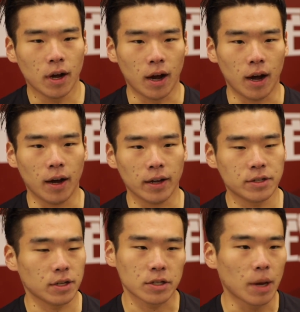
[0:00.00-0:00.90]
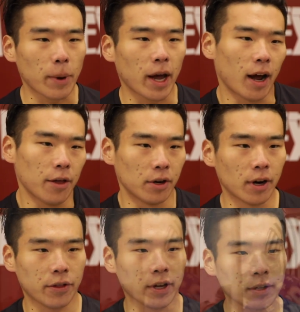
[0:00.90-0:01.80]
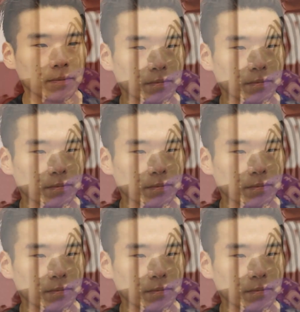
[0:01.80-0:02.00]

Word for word: Uh, it's, it's not bad either, I think.